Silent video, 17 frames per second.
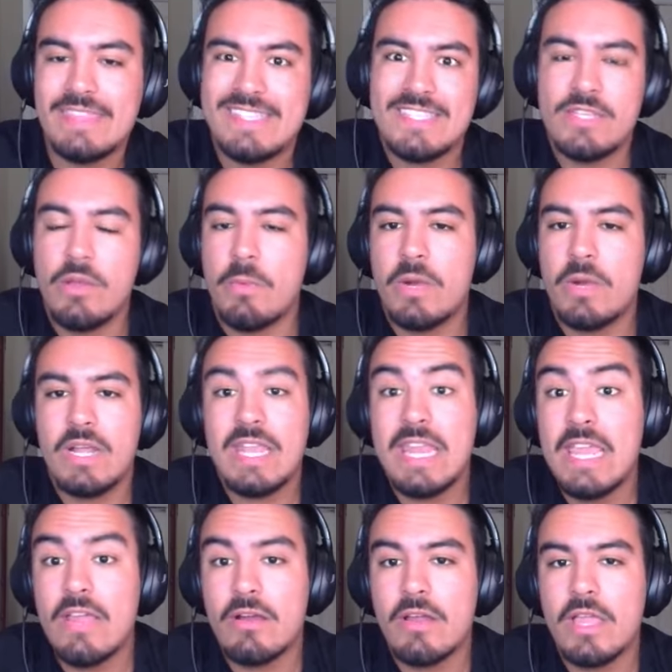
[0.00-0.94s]
That's nowhere
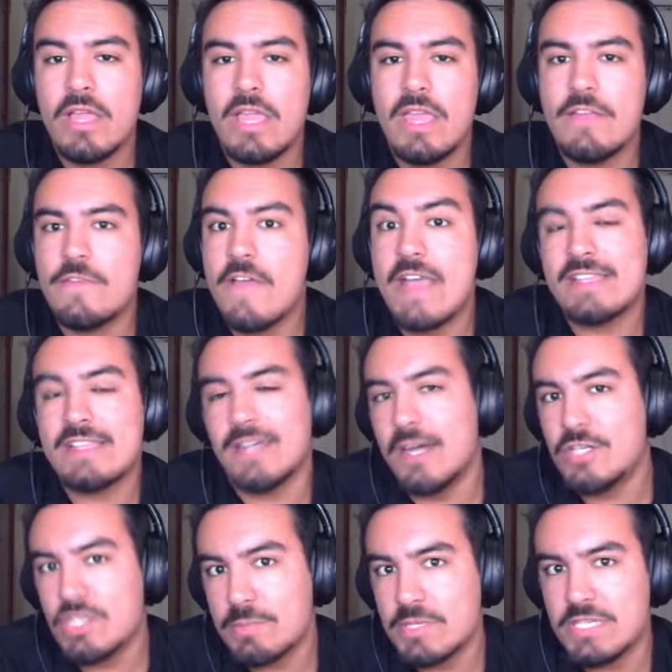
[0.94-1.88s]
near, in fact,
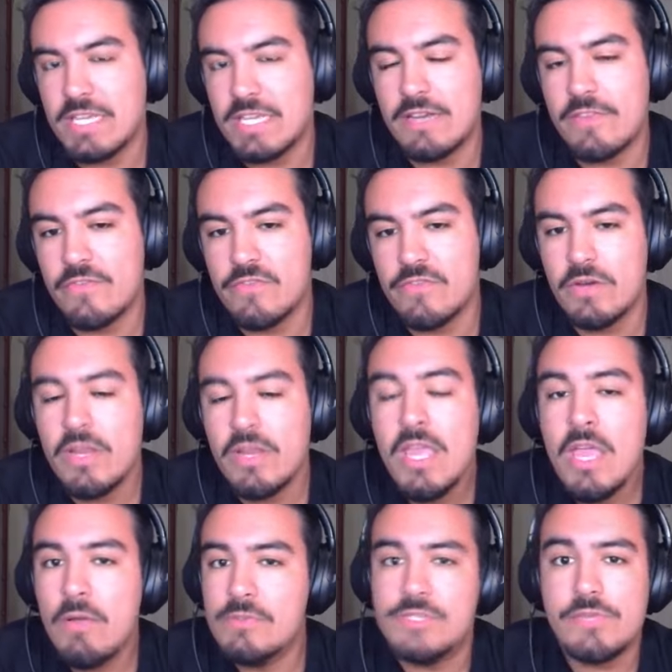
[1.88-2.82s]
100% of the vote,
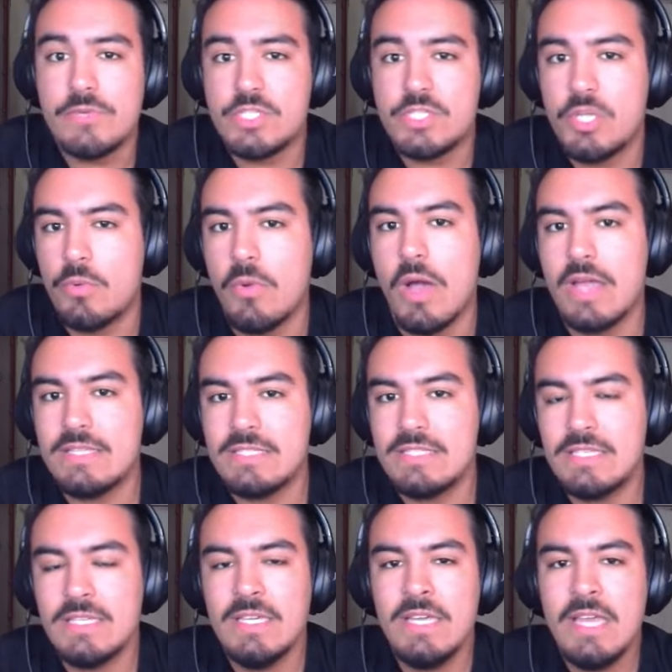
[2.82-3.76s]
which is what you want.